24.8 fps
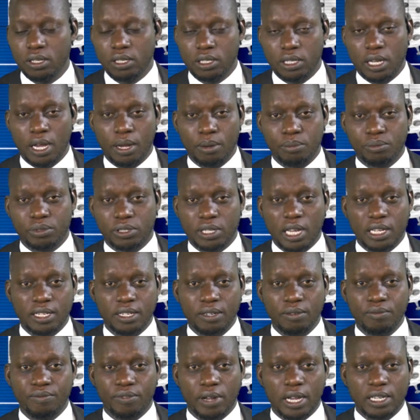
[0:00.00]
a
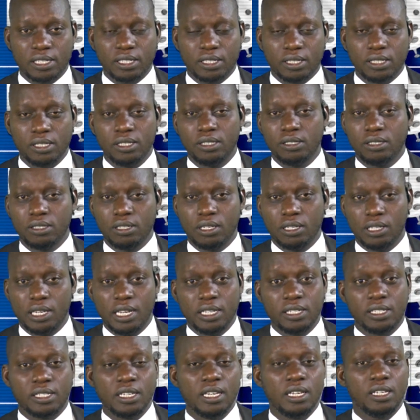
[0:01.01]
certain vaccine,
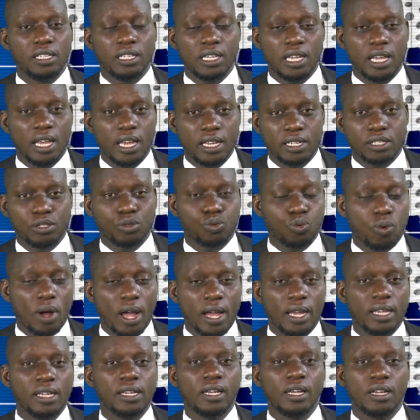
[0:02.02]
let's say
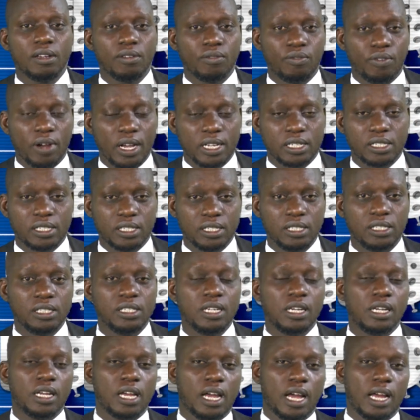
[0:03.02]
XY vaccine,
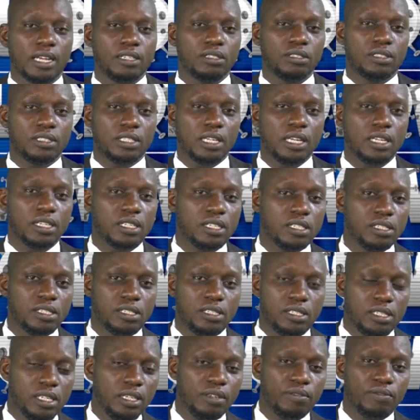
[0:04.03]
and you take
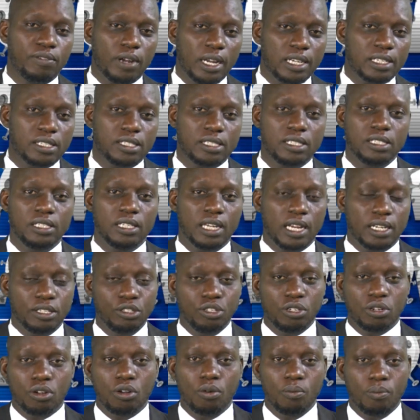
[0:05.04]
Z vaccine and
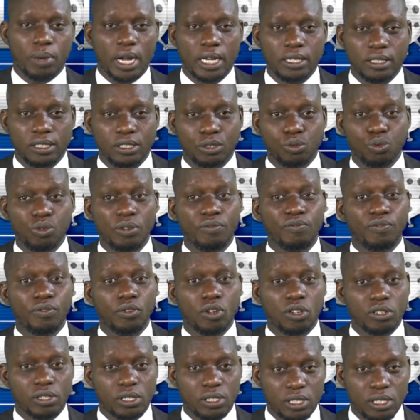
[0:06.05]
you combine it. We've
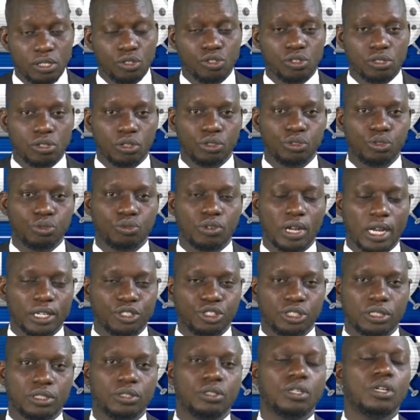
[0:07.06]
not seen such
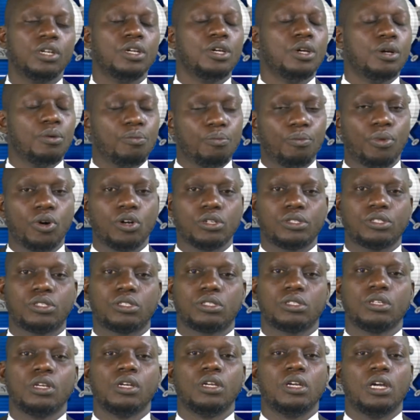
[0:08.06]
reaction,
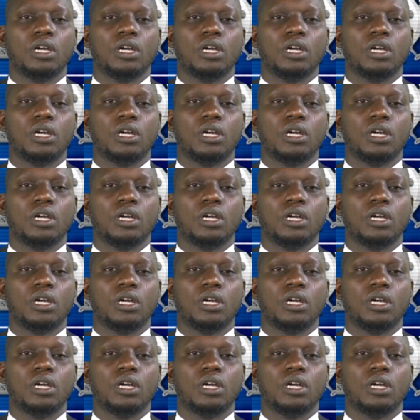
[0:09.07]
but